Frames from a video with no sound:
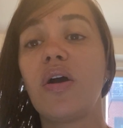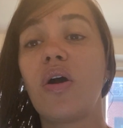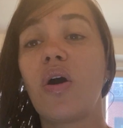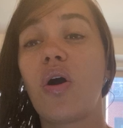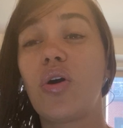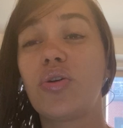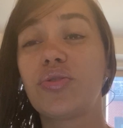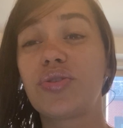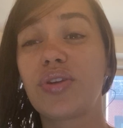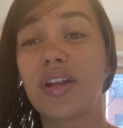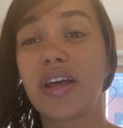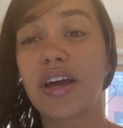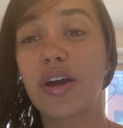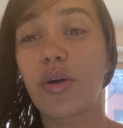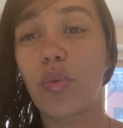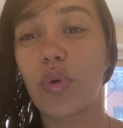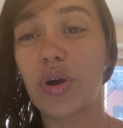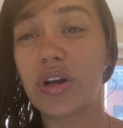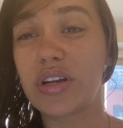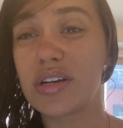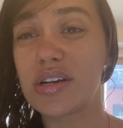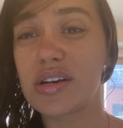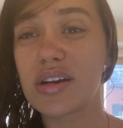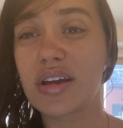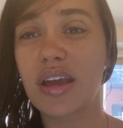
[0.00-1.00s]
Also like
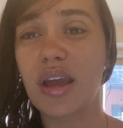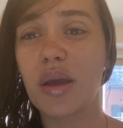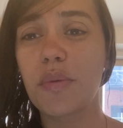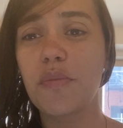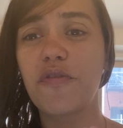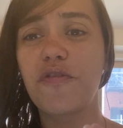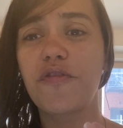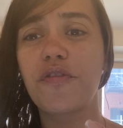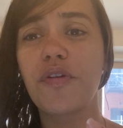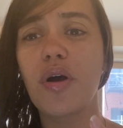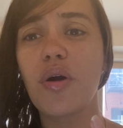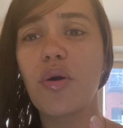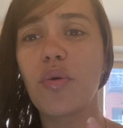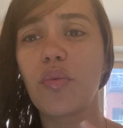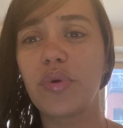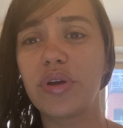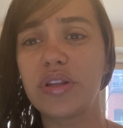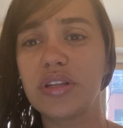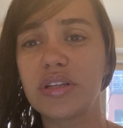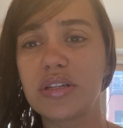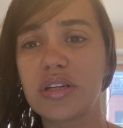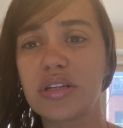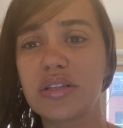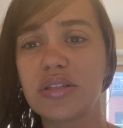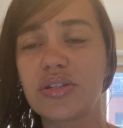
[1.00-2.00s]
where did it came from, when
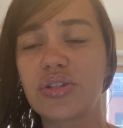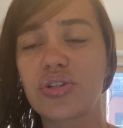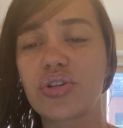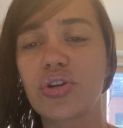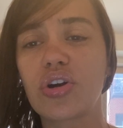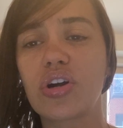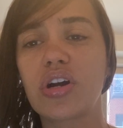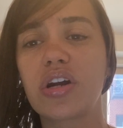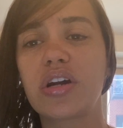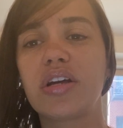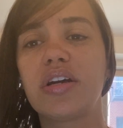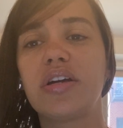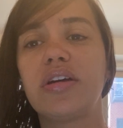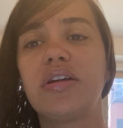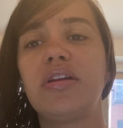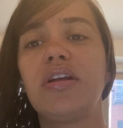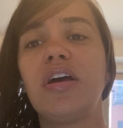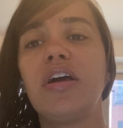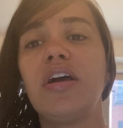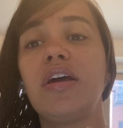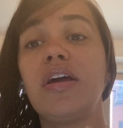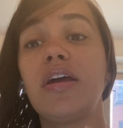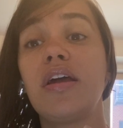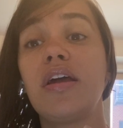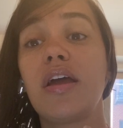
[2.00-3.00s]
did it started,
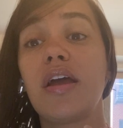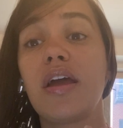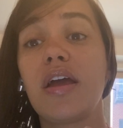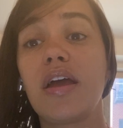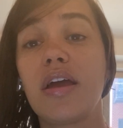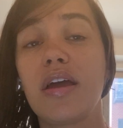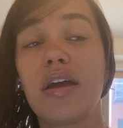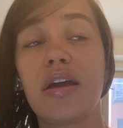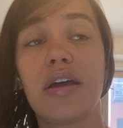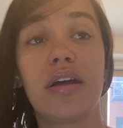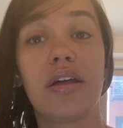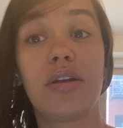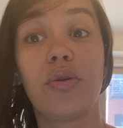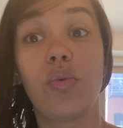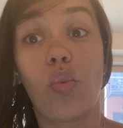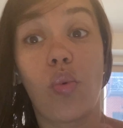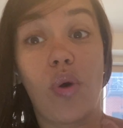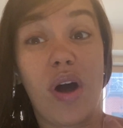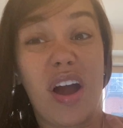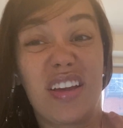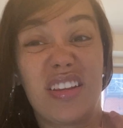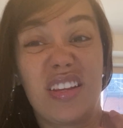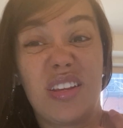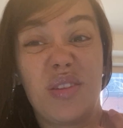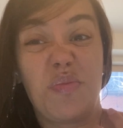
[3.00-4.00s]
and
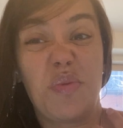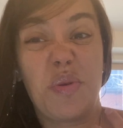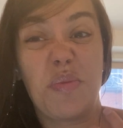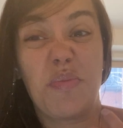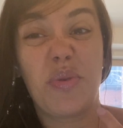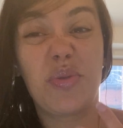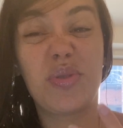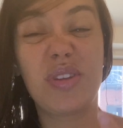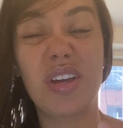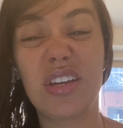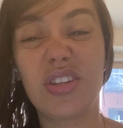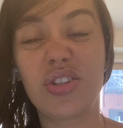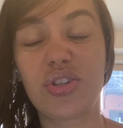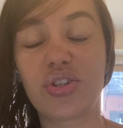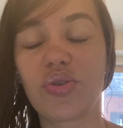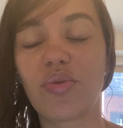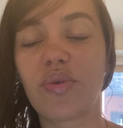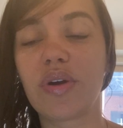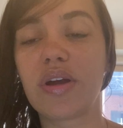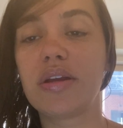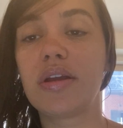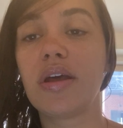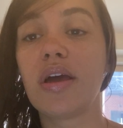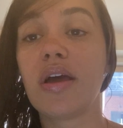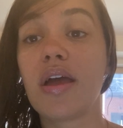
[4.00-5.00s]
why did people dance to
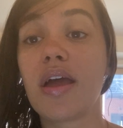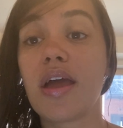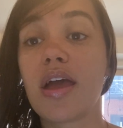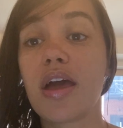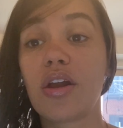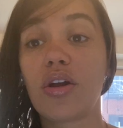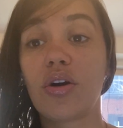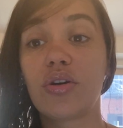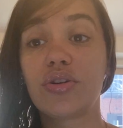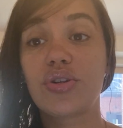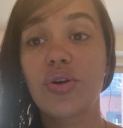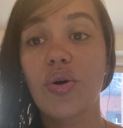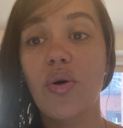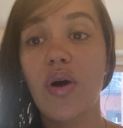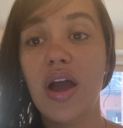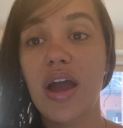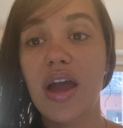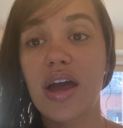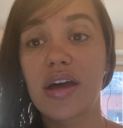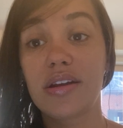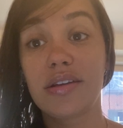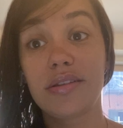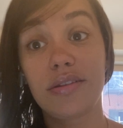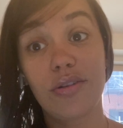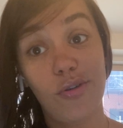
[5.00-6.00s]
it. And also I
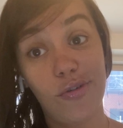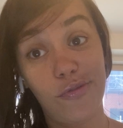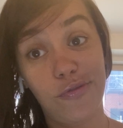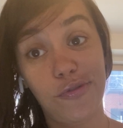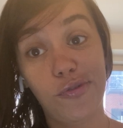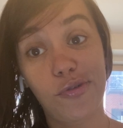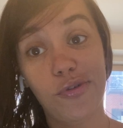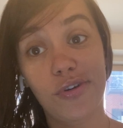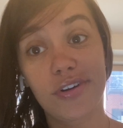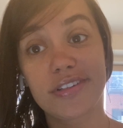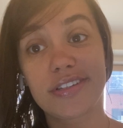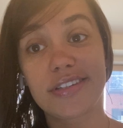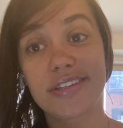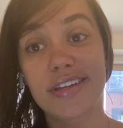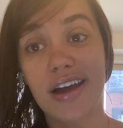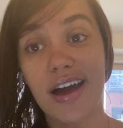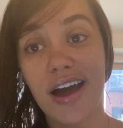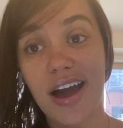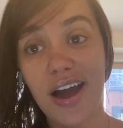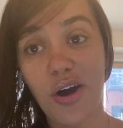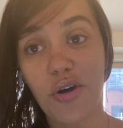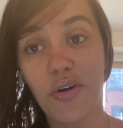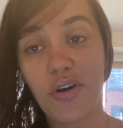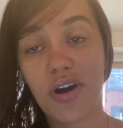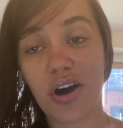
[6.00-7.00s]
added, of course, the
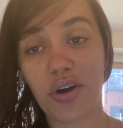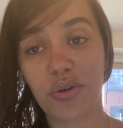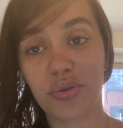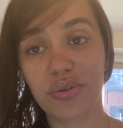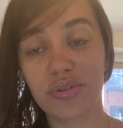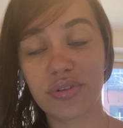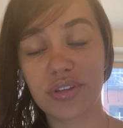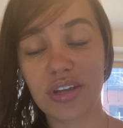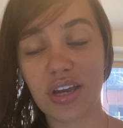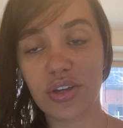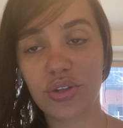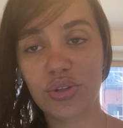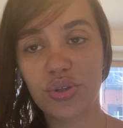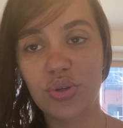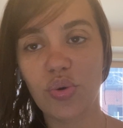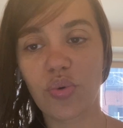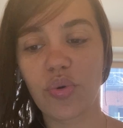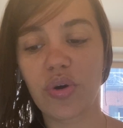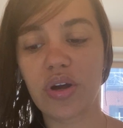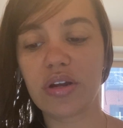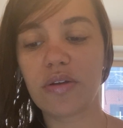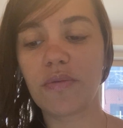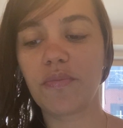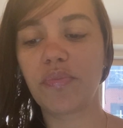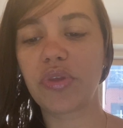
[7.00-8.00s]
how do they do
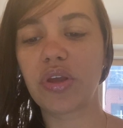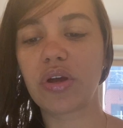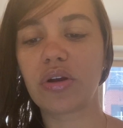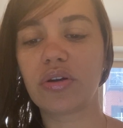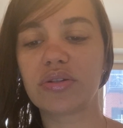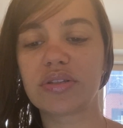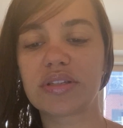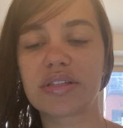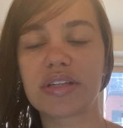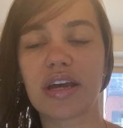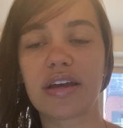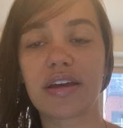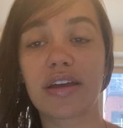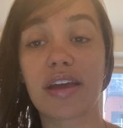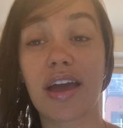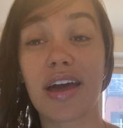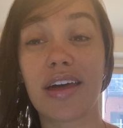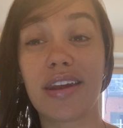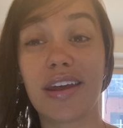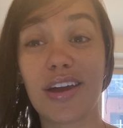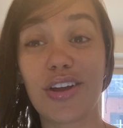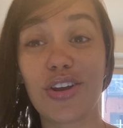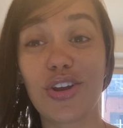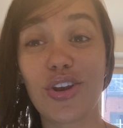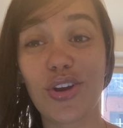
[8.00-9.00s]
it. It's like,
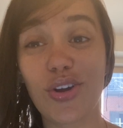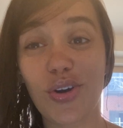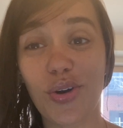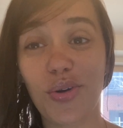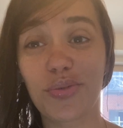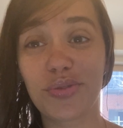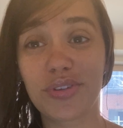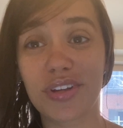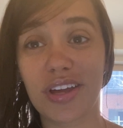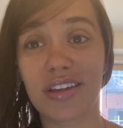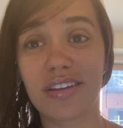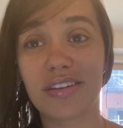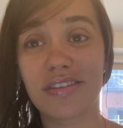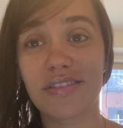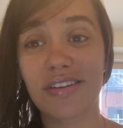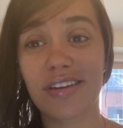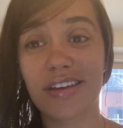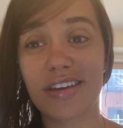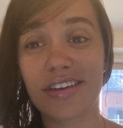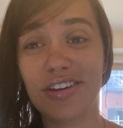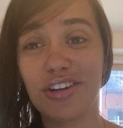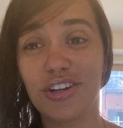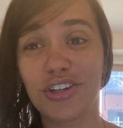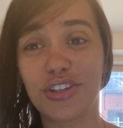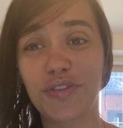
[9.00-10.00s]
and I know that
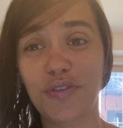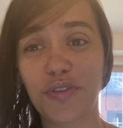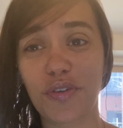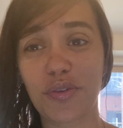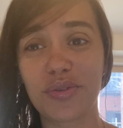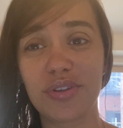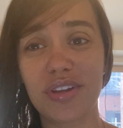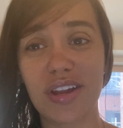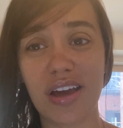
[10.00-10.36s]
years from